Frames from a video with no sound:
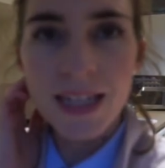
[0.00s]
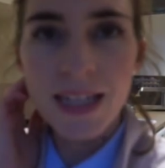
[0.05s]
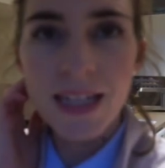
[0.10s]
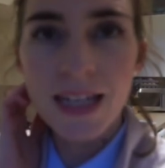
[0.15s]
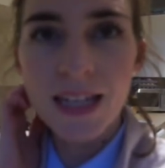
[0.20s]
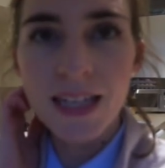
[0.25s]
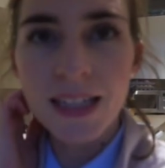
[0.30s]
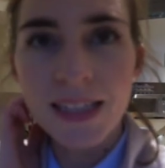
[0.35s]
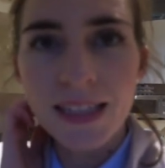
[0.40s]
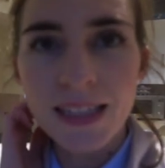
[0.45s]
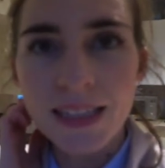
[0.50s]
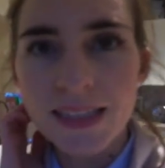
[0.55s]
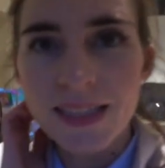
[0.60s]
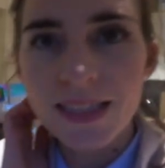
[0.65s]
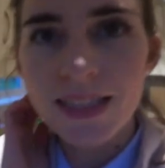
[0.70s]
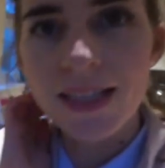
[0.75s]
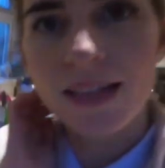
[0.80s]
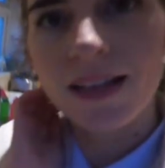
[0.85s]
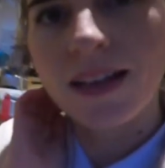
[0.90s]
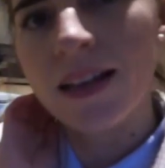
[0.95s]
Dinner is
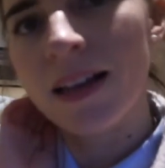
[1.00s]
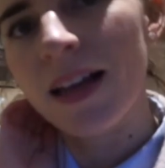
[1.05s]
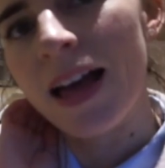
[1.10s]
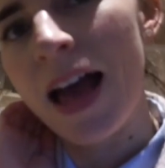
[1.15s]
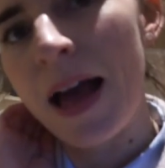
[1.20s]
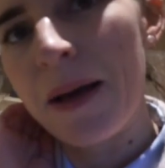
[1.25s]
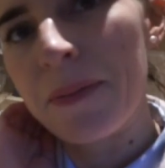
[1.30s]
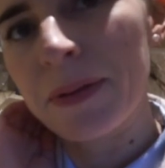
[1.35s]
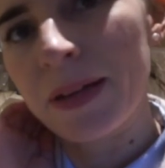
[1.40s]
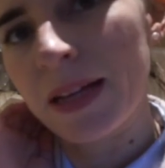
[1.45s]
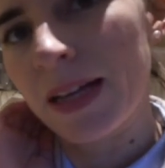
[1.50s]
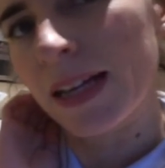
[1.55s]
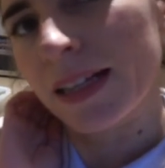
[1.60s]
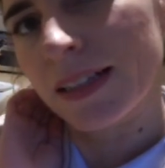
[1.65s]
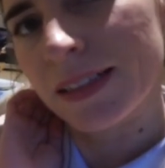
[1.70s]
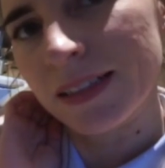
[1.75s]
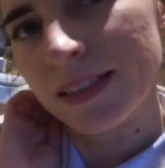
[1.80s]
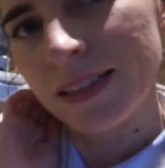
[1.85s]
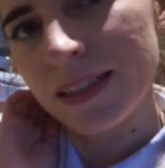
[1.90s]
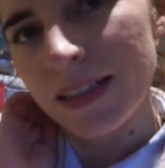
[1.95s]
happening.
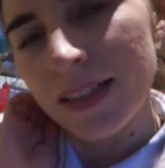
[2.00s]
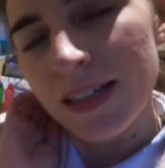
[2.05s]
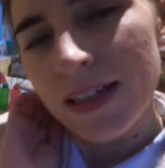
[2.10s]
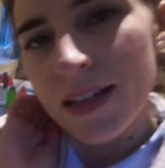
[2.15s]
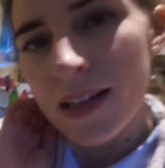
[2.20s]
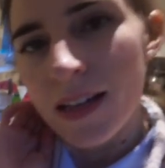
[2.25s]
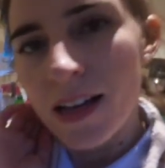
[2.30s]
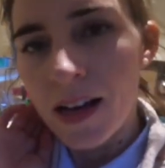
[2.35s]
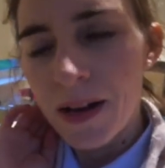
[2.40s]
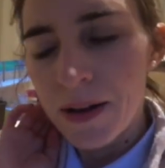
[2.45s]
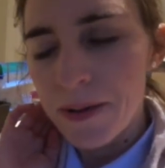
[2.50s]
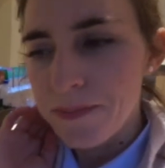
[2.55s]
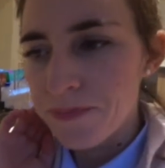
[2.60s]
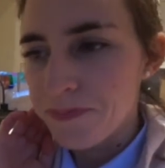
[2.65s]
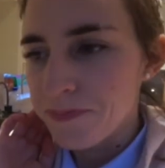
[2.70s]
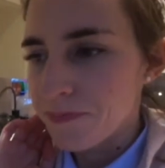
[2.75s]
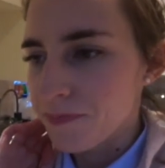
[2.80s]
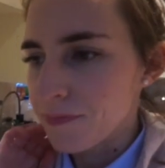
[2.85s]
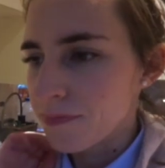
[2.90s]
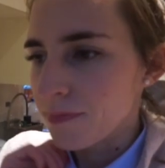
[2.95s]

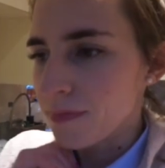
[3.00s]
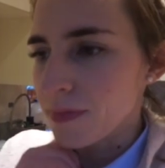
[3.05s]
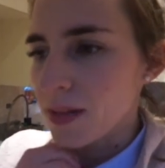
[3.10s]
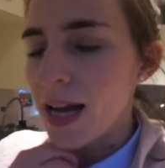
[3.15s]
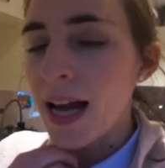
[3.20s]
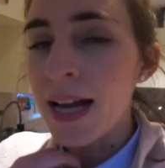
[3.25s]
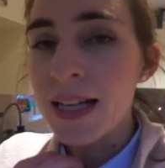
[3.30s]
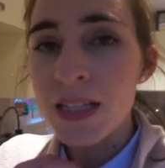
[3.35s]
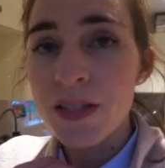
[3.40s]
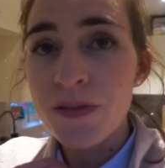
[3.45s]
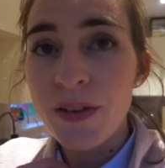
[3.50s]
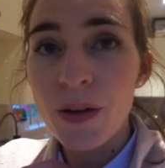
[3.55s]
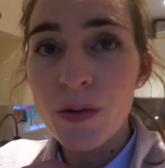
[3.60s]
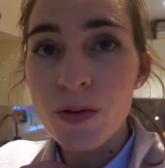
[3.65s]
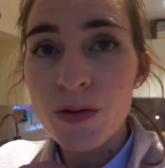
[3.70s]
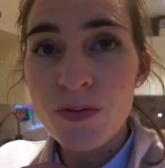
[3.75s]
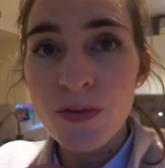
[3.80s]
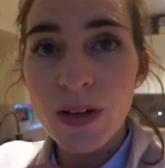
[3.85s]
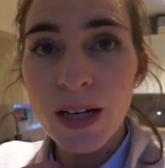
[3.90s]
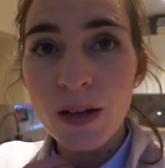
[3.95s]
Um, Activate
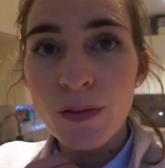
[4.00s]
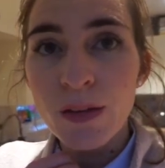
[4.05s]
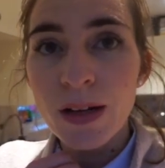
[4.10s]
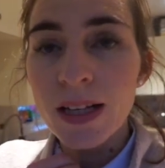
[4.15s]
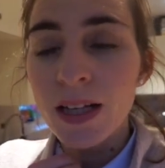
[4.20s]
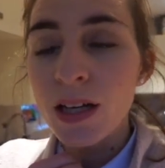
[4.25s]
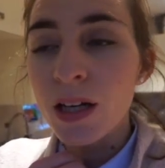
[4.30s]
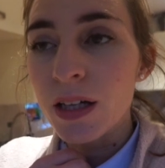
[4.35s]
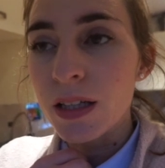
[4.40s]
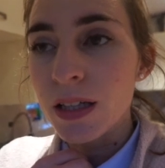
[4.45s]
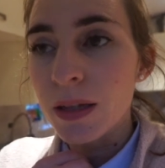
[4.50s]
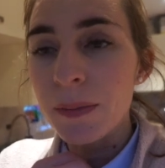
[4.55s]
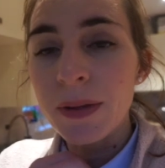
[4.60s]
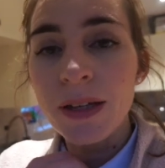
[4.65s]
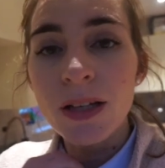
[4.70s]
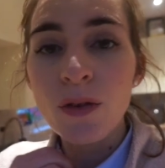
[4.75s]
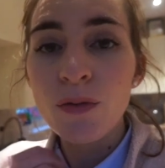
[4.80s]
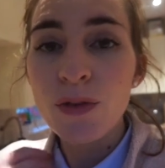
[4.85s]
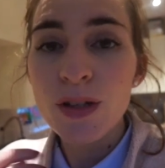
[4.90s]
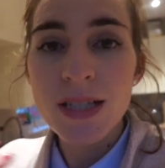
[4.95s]
was really, really good. I
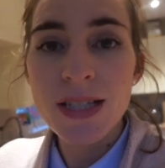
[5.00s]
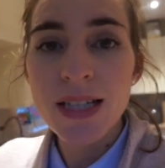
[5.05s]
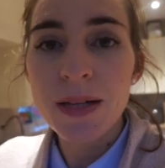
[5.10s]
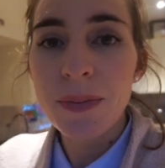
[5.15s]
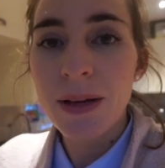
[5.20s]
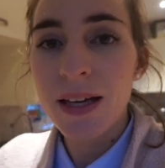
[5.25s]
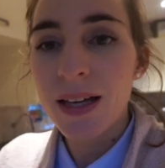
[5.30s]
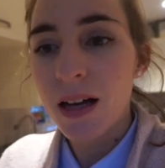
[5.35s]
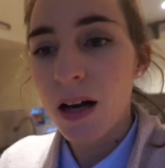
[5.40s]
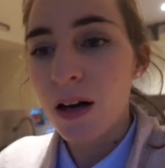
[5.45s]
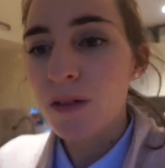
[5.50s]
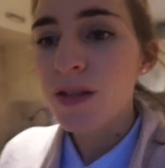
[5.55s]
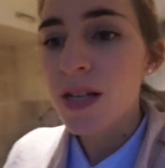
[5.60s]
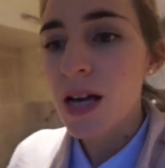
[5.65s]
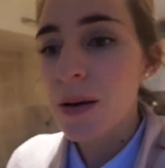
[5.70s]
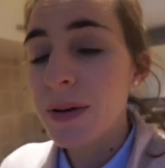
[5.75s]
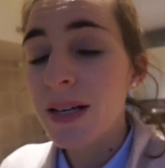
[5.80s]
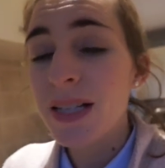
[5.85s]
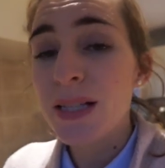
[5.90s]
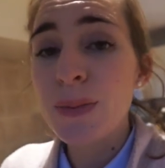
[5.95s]
mean, obviously being half
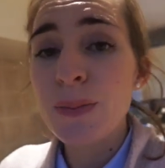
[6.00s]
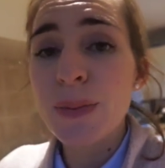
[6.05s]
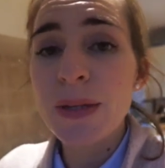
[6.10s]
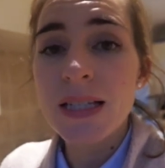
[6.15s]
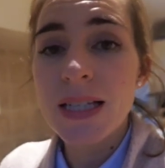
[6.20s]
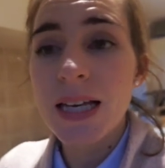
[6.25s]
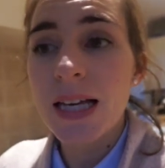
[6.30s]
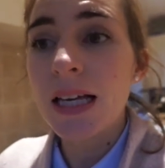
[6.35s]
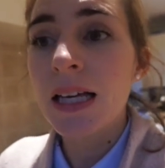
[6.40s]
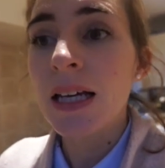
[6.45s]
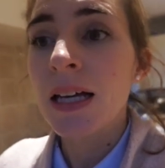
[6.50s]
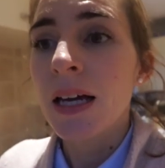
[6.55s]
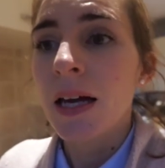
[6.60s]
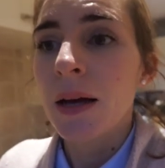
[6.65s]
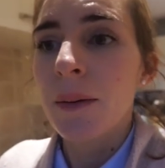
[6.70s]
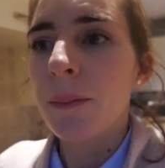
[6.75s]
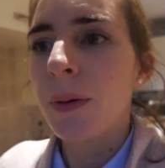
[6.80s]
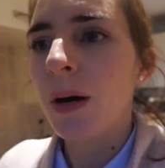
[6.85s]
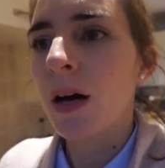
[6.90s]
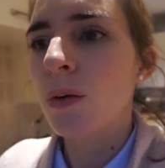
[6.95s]
term, it is busy,
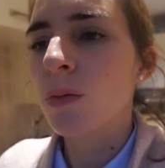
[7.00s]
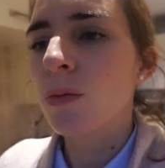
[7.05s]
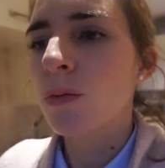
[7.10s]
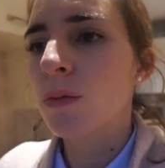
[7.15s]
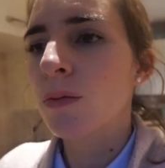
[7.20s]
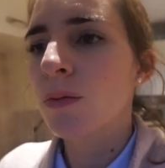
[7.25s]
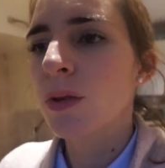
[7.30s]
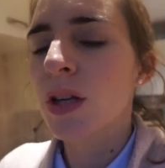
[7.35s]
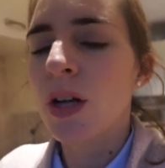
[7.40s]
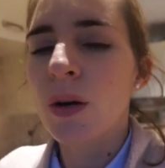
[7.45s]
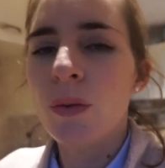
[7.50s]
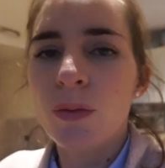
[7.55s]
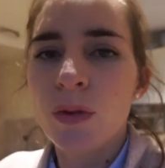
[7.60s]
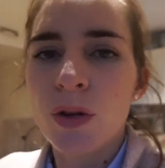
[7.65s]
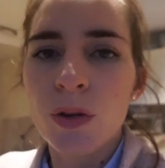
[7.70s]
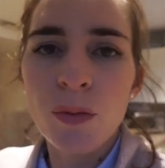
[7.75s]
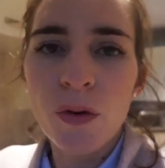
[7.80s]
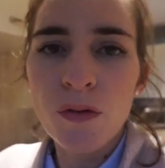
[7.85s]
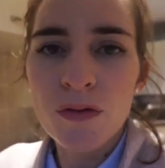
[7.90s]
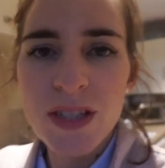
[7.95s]
but you know,
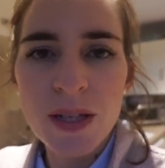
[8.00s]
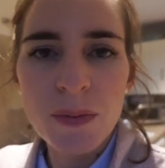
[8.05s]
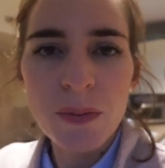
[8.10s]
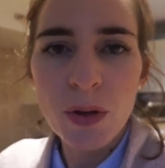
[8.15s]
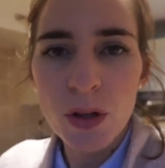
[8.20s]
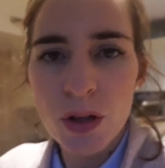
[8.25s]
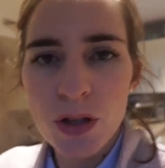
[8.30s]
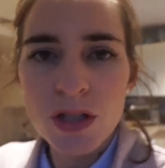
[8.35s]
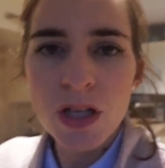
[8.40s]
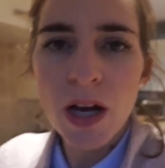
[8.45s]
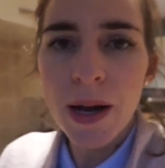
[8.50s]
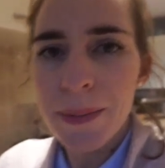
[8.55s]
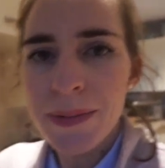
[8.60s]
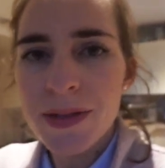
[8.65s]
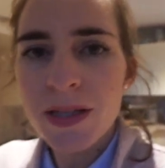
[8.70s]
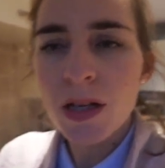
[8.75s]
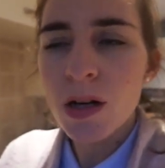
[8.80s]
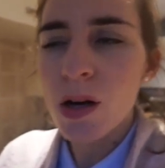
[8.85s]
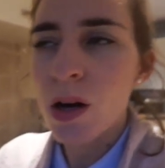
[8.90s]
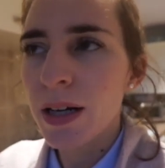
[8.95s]
you've obviously booked your time
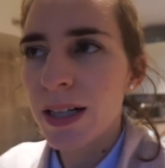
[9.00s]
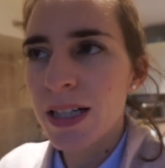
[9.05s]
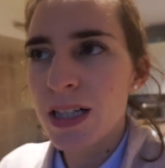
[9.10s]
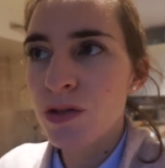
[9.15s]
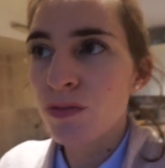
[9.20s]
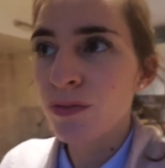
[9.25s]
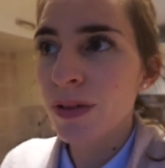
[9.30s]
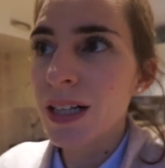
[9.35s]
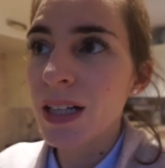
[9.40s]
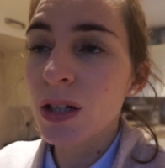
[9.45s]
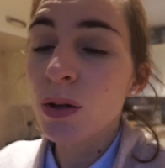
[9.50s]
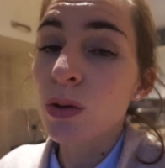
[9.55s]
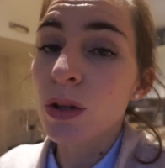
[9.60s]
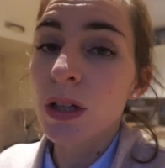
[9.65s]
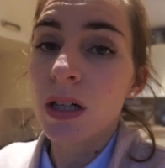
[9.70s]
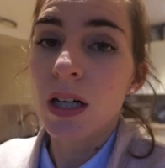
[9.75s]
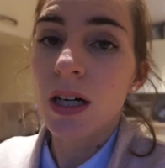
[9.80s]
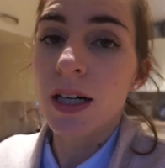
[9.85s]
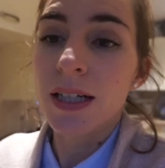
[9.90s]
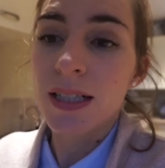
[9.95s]
slot and it's really
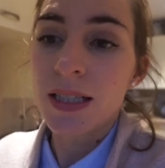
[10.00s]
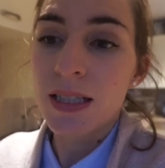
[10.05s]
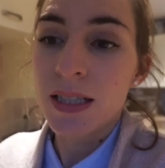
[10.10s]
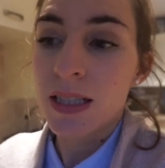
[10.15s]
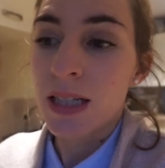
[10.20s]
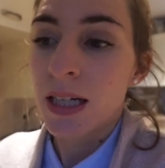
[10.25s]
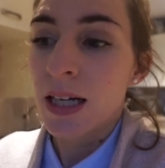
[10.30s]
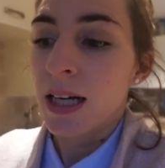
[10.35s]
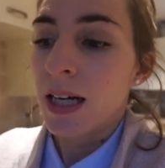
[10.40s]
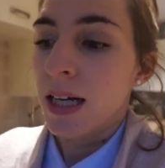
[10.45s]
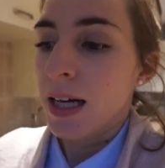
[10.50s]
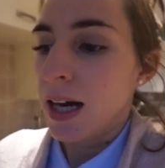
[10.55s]
organised.